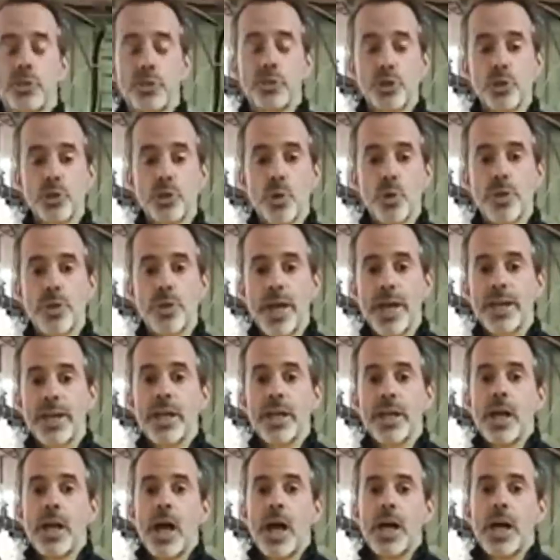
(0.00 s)
to ensure that
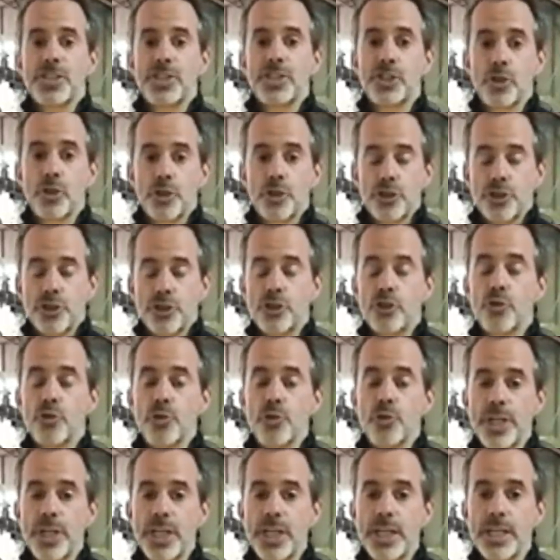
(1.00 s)
a certain
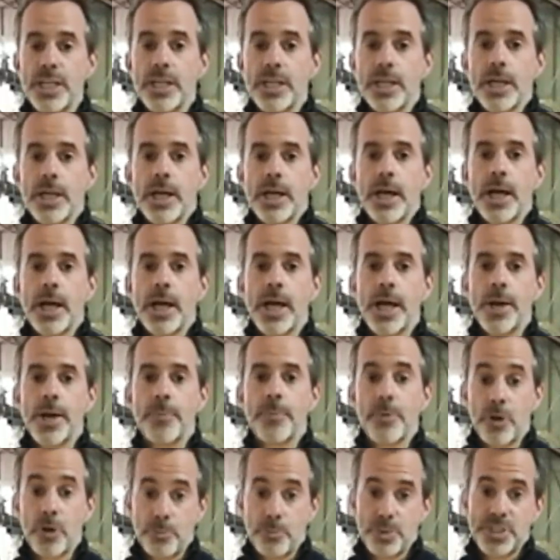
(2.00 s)
degree
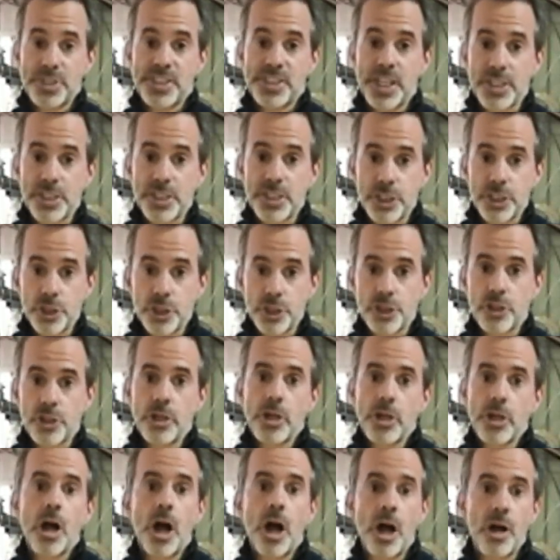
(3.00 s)
um, or percentage
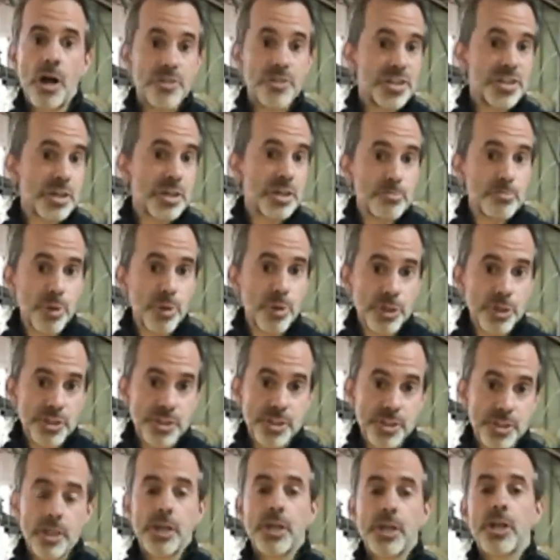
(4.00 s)
of the
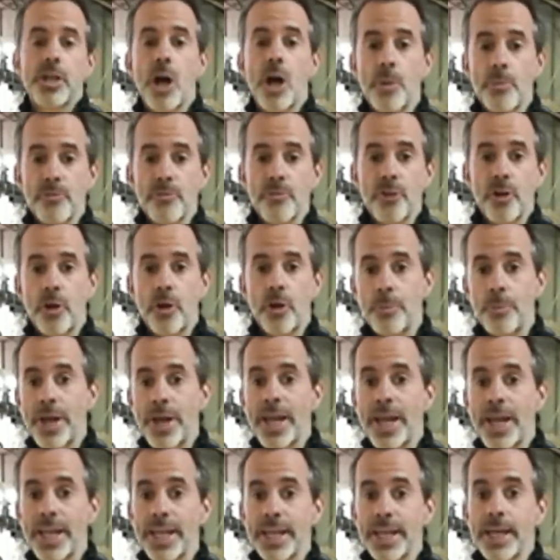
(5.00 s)
inputs come from
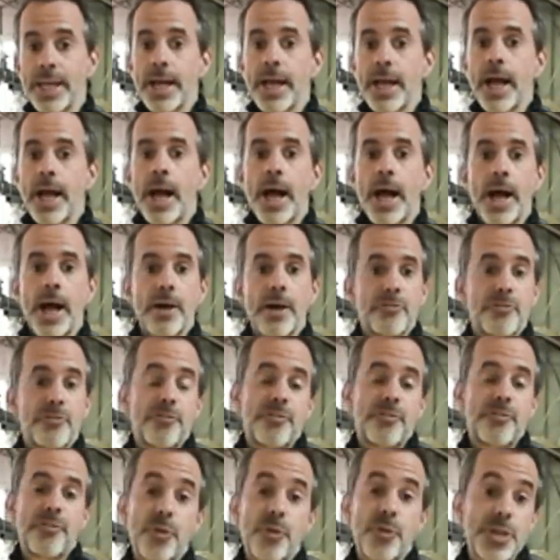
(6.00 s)
a uh,
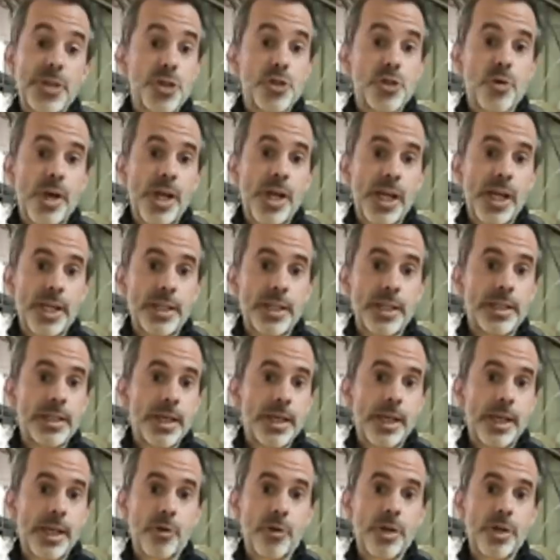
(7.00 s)
free trade
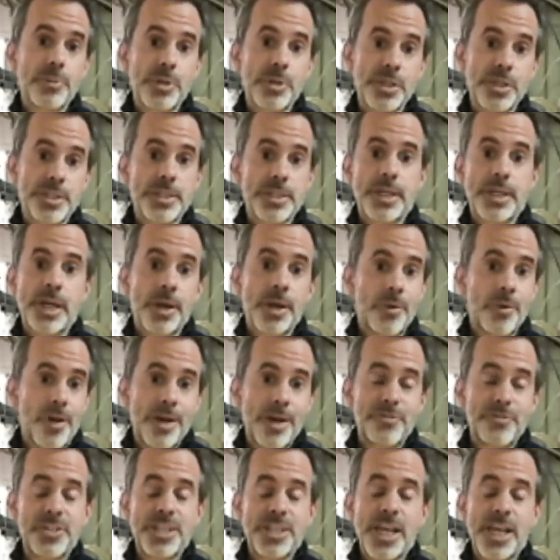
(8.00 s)
agreement uh, or
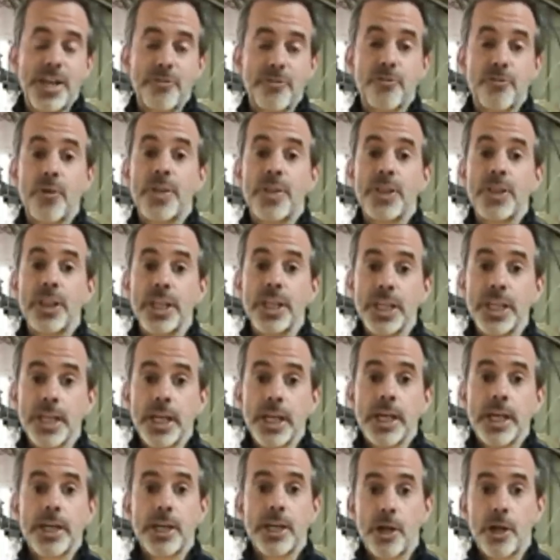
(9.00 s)
FTA friendly
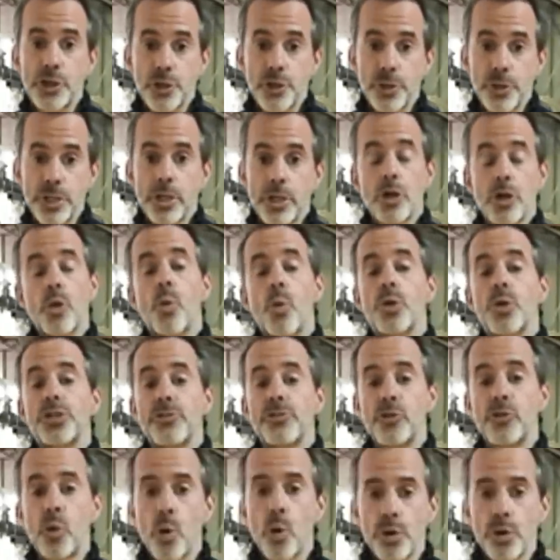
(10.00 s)
country, which
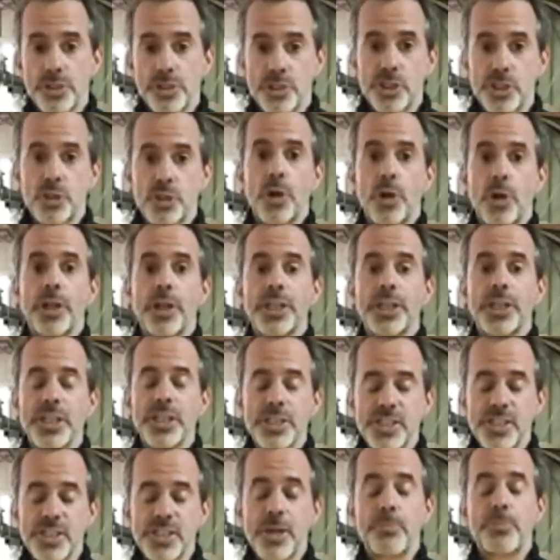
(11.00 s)
of course Australia
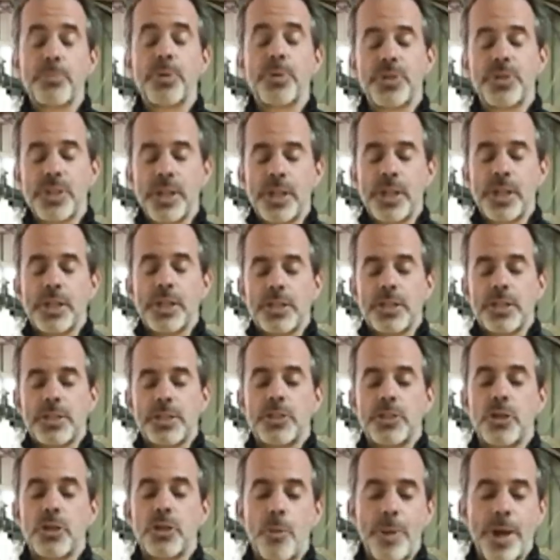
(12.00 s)
is. That put uh,
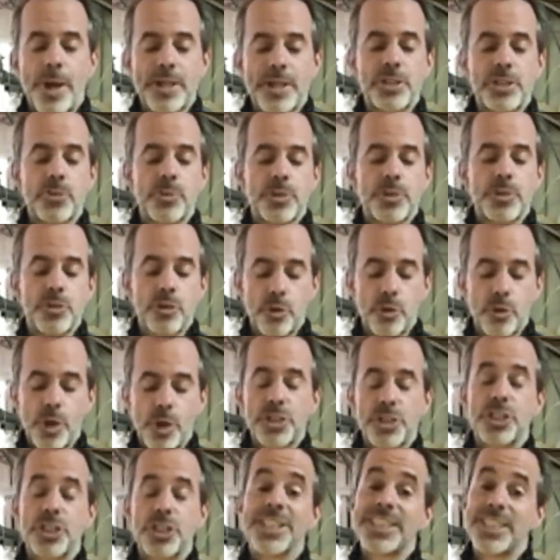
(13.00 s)
to go back to your original
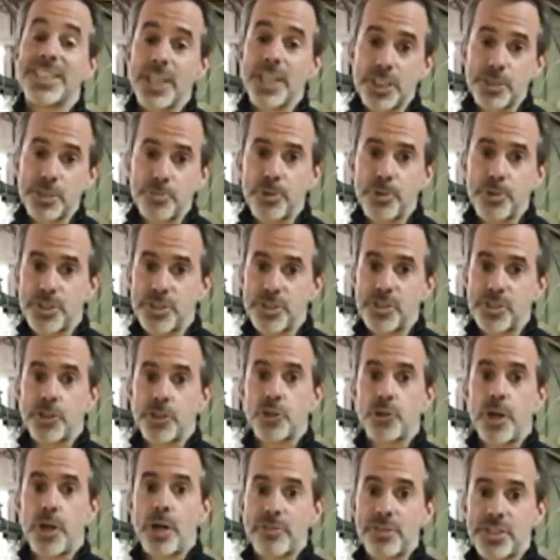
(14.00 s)
question, it does put us in
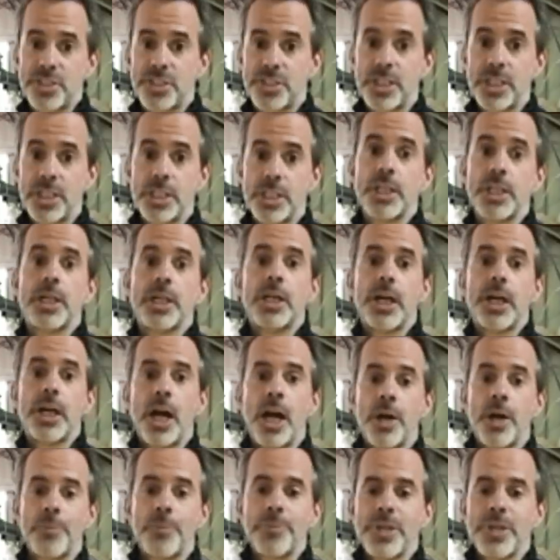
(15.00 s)
the driver's seat.
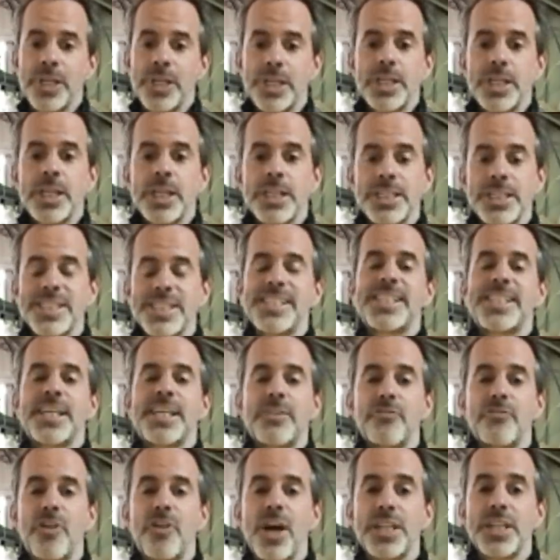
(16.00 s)
Um, it, it,
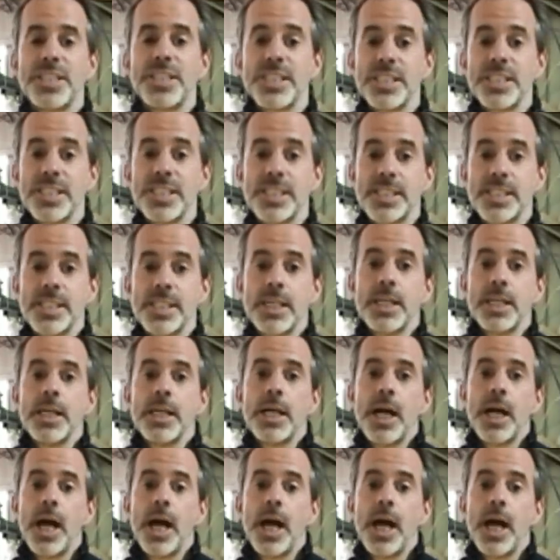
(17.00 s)
incentivizes